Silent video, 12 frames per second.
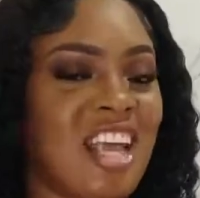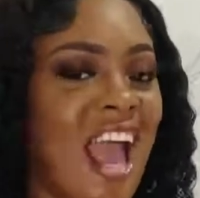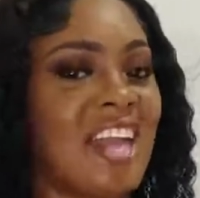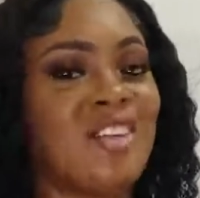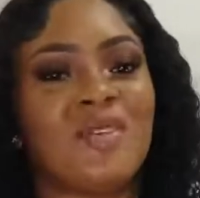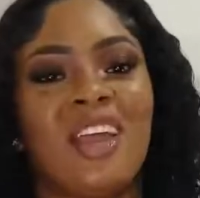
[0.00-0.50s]

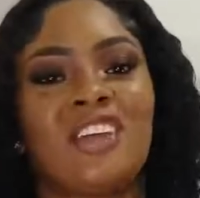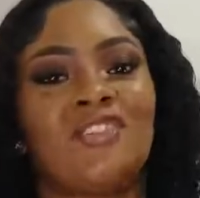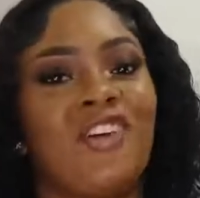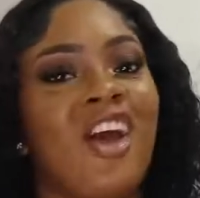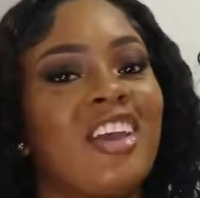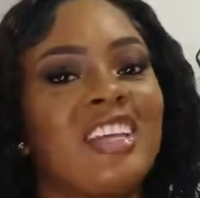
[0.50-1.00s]
and you can
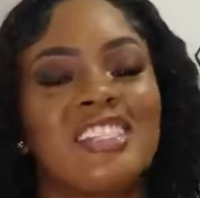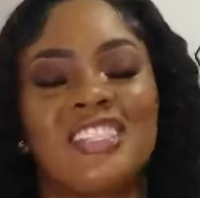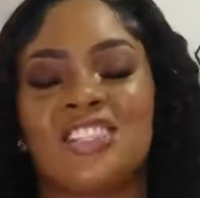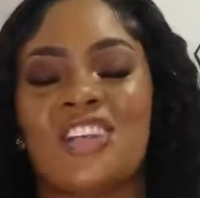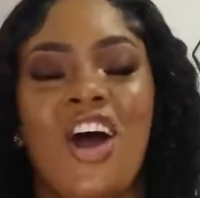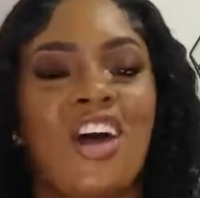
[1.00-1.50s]
rock it
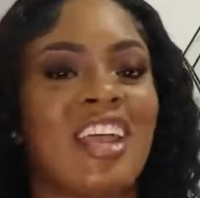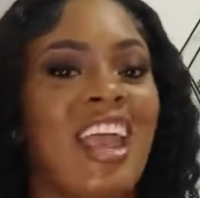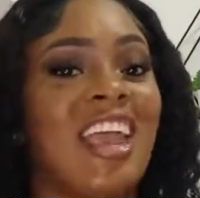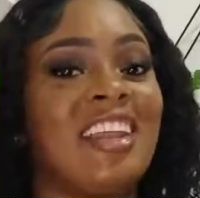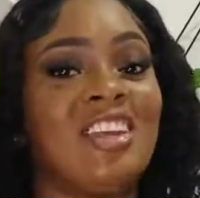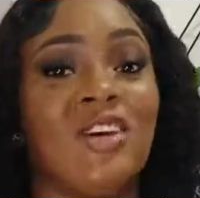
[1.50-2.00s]
on
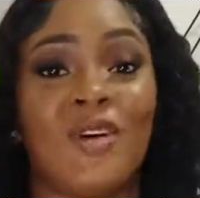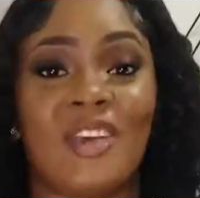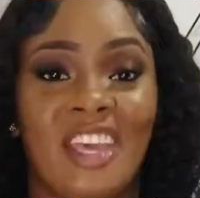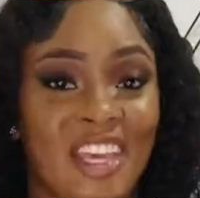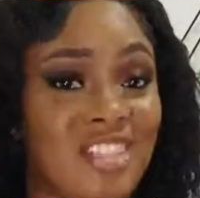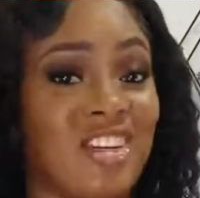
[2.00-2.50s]
any
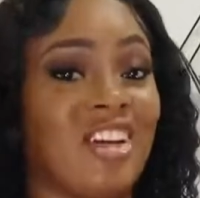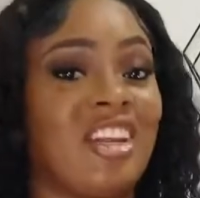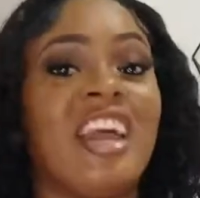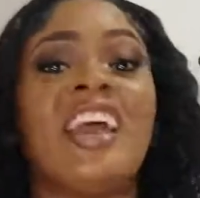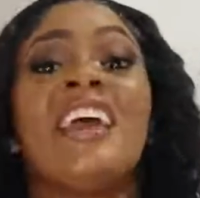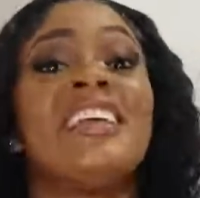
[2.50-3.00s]
occasion.
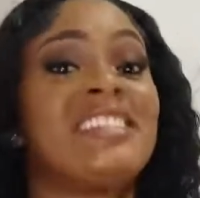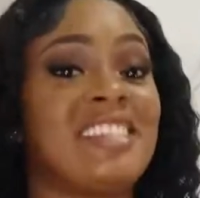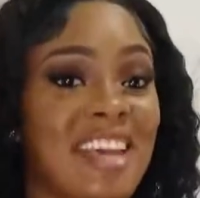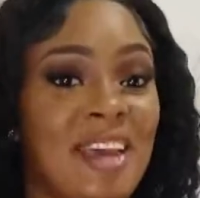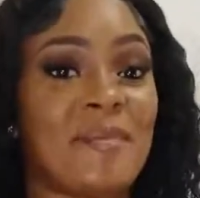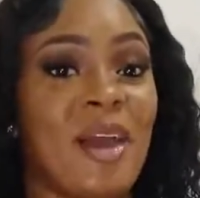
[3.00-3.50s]

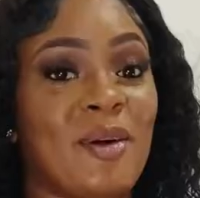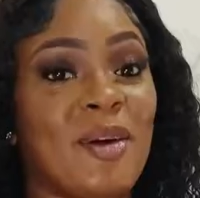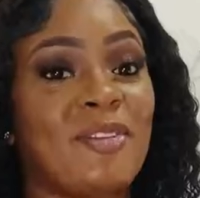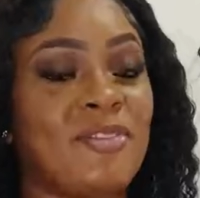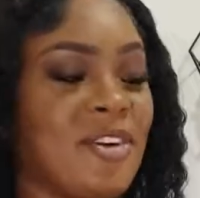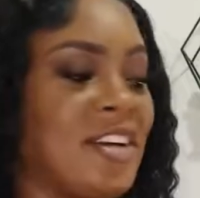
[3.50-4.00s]
Take my
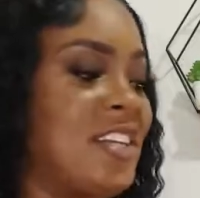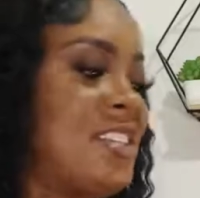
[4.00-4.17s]
word for it.